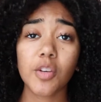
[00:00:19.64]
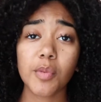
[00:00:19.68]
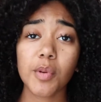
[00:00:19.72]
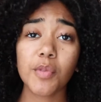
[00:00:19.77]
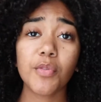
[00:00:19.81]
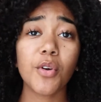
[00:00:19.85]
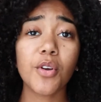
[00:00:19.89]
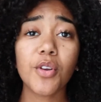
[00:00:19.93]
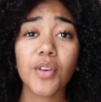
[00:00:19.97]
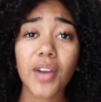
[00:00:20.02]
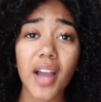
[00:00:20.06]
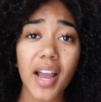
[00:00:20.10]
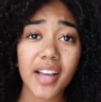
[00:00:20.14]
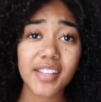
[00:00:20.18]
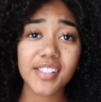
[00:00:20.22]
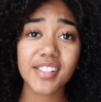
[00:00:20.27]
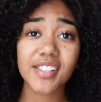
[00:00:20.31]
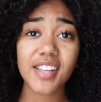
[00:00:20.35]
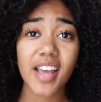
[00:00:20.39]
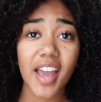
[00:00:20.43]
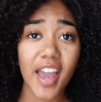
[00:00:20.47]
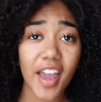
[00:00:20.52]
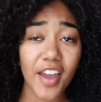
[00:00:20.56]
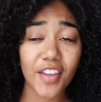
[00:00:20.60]
before you guys
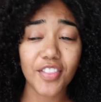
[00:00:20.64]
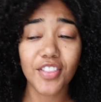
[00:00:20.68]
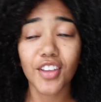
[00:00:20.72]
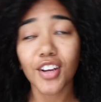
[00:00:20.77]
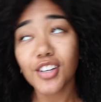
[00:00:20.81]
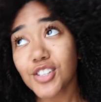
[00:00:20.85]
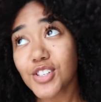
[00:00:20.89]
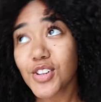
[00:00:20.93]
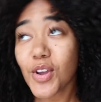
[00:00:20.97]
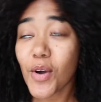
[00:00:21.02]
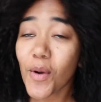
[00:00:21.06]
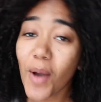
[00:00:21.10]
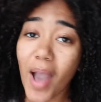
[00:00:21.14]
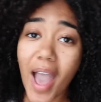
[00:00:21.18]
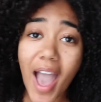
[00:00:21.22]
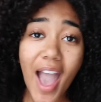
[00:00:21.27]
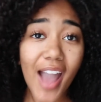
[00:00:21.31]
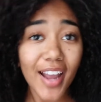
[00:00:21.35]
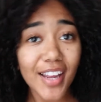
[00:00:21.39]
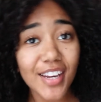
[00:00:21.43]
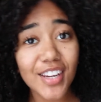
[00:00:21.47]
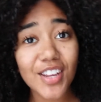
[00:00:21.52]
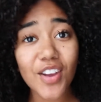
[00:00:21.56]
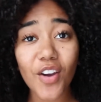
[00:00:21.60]
say there's no
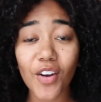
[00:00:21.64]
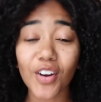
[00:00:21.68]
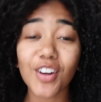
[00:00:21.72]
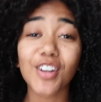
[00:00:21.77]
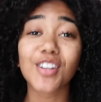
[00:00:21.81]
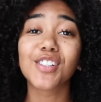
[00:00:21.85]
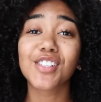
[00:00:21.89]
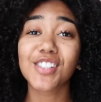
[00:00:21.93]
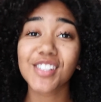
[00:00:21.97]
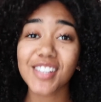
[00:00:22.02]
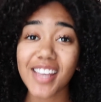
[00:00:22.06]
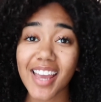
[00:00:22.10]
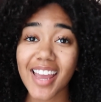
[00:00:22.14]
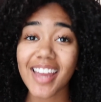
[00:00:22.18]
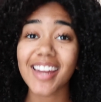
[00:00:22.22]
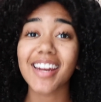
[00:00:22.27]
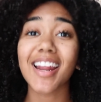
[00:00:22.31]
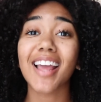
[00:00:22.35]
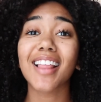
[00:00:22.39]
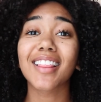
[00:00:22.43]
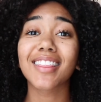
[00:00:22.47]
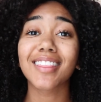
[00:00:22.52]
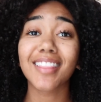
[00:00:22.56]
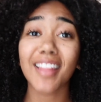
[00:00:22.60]
acne on her
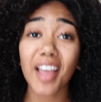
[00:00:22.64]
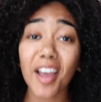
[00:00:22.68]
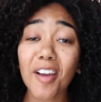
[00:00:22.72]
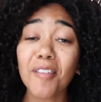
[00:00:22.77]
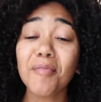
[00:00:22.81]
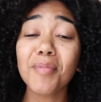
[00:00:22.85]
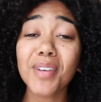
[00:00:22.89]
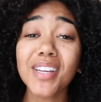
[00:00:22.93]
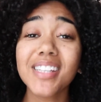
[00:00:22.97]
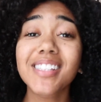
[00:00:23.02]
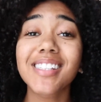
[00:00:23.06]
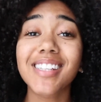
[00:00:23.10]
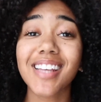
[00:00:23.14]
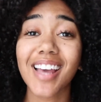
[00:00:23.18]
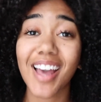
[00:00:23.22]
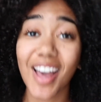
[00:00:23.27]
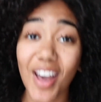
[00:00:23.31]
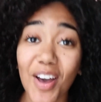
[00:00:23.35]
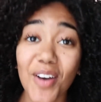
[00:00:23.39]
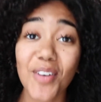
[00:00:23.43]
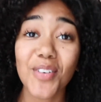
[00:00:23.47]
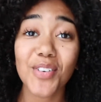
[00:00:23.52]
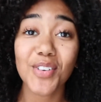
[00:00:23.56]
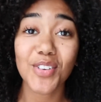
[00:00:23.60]
skin, let me
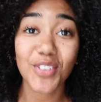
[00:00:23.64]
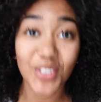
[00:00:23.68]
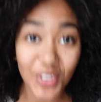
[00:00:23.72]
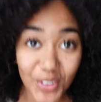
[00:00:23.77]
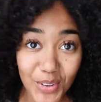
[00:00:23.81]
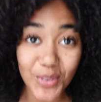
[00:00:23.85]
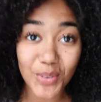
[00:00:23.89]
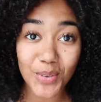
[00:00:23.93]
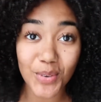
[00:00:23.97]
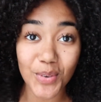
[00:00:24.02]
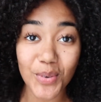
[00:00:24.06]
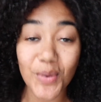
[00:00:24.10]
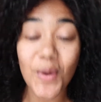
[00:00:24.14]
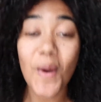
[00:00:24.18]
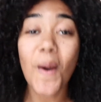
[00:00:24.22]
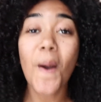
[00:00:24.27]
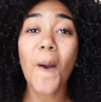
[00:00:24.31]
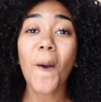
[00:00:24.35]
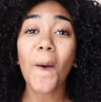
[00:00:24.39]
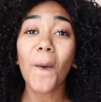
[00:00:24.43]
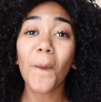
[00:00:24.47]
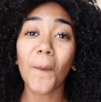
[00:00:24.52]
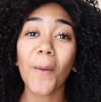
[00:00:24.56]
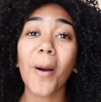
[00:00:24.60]
tell you
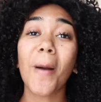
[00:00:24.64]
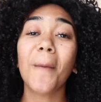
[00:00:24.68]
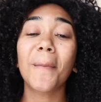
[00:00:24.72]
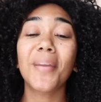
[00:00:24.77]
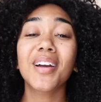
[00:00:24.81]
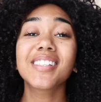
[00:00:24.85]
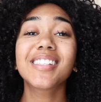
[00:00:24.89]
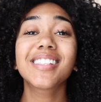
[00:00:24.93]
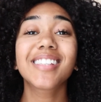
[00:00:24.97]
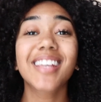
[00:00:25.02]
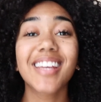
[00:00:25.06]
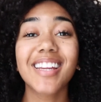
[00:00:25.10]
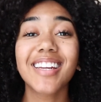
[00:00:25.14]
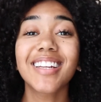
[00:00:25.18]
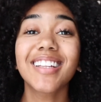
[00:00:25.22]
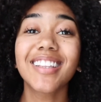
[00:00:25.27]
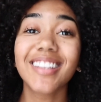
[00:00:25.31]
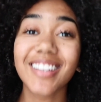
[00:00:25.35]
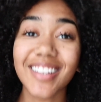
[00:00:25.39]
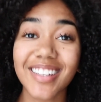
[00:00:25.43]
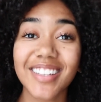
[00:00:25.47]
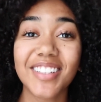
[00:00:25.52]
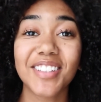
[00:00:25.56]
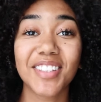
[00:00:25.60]
what my skin
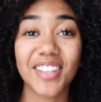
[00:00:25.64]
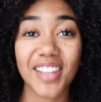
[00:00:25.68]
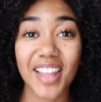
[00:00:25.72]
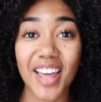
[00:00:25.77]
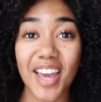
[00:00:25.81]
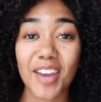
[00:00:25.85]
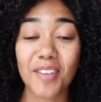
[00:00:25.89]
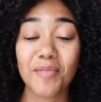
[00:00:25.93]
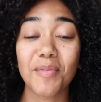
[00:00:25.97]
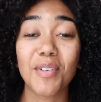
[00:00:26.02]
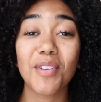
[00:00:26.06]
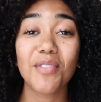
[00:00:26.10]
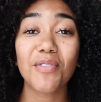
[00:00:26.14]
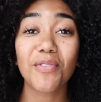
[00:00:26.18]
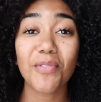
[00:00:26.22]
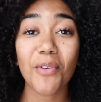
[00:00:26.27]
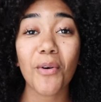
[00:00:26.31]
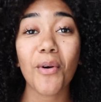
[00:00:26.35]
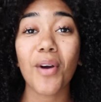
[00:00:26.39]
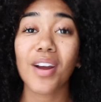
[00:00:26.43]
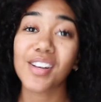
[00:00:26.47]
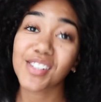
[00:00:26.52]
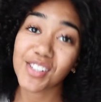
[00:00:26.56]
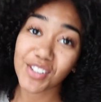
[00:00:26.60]
looked like
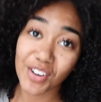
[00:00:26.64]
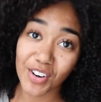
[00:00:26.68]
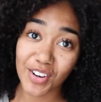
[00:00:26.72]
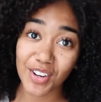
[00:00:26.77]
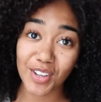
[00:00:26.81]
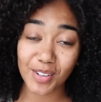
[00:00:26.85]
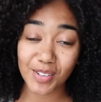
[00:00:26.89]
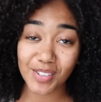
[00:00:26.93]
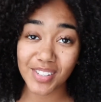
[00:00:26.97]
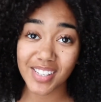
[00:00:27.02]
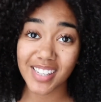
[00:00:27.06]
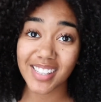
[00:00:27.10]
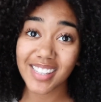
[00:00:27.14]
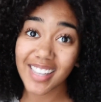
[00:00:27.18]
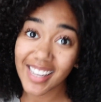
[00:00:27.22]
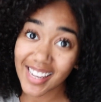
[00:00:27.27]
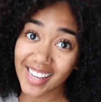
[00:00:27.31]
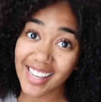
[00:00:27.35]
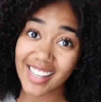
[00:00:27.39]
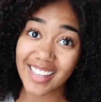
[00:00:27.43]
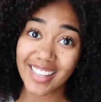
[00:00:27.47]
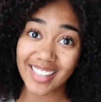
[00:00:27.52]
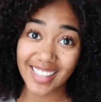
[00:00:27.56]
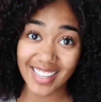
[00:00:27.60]
before I started using the
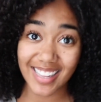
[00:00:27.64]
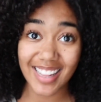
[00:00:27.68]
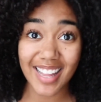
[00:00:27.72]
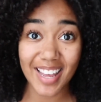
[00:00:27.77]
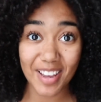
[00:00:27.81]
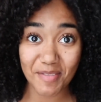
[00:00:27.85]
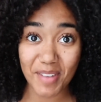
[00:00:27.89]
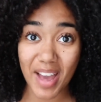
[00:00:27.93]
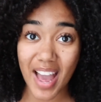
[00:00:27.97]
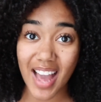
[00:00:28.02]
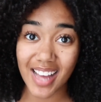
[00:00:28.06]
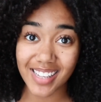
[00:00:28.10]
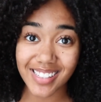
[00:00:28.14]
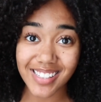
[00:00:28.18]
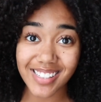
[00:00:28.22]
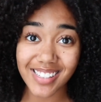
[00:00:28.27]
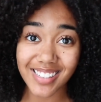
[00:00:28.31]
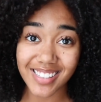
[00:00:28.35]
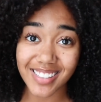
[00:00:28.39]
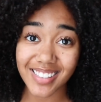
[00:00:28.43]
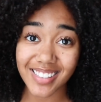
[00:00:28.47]
Healing Clay mask.